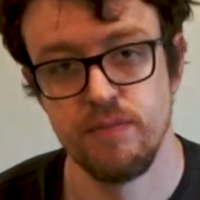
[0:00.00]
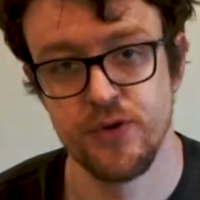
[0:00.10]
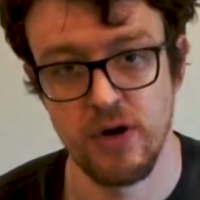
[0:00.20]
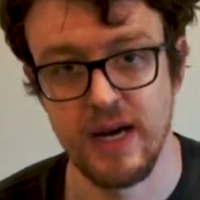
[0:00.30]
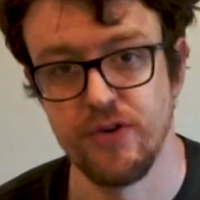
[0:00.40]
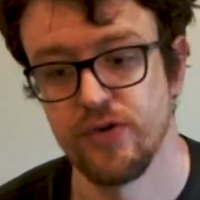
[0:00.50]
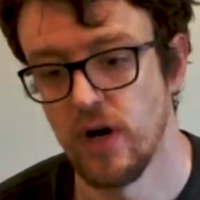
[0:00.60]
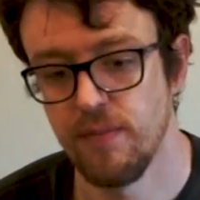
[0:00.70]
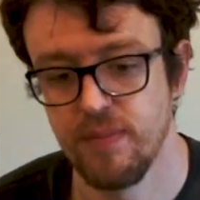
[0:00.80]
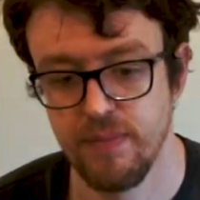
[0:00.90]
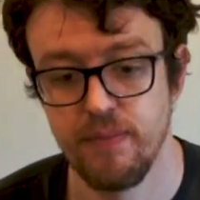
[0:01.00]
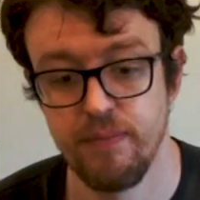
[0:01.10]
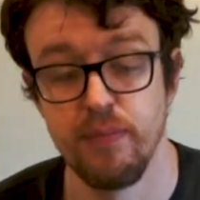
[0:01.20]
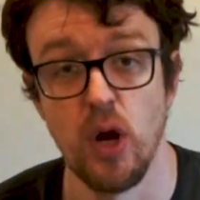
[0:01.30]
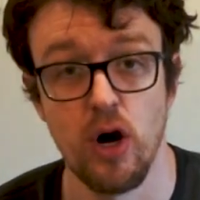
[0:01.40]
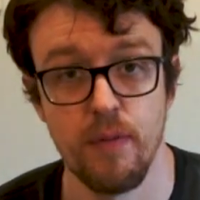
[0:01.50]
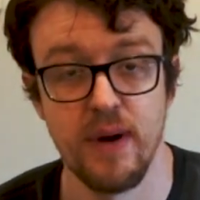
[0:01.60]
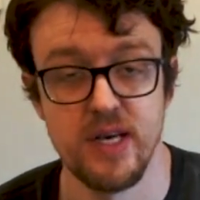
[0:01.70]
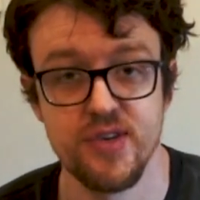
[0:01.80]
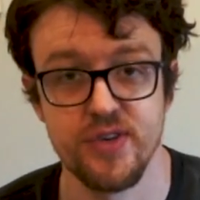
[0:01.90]
drag and drop
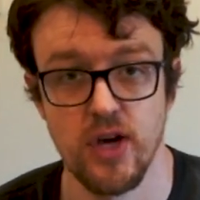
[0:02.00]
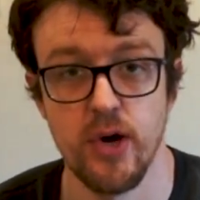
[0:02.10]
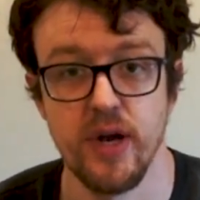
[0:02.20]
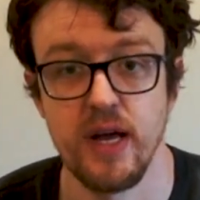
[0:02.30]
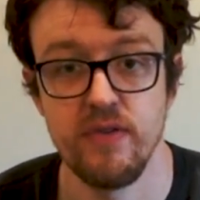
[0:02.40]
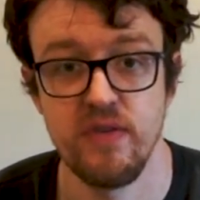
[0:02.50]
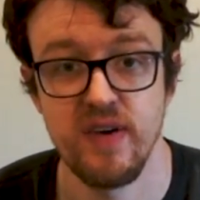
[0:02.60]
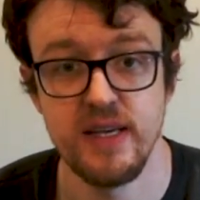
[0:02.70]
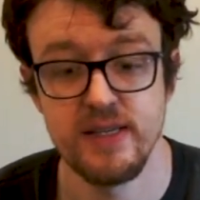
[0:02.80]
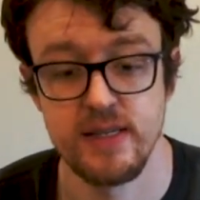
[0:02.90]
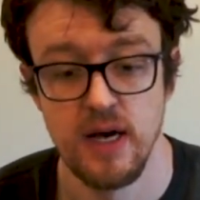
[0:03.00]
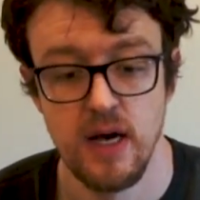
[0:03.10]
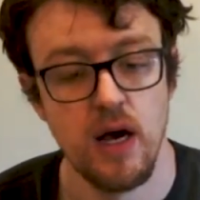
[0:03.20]
block-based coding interface.